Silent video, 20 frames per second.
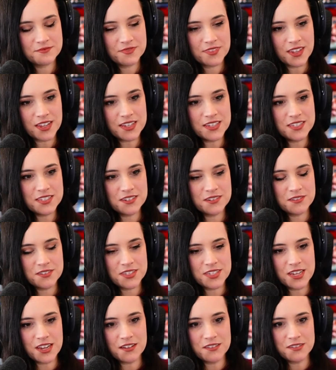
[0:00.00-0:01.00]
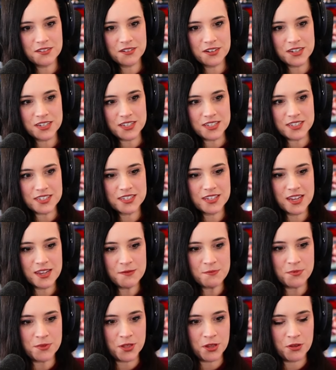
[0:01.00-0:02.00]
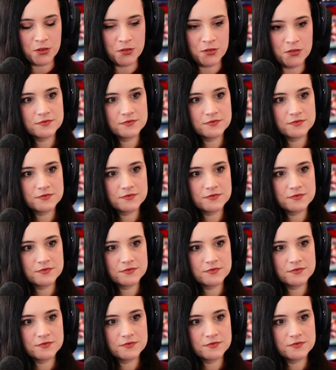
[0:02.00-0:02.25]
I still don't see how they're gonna escape though.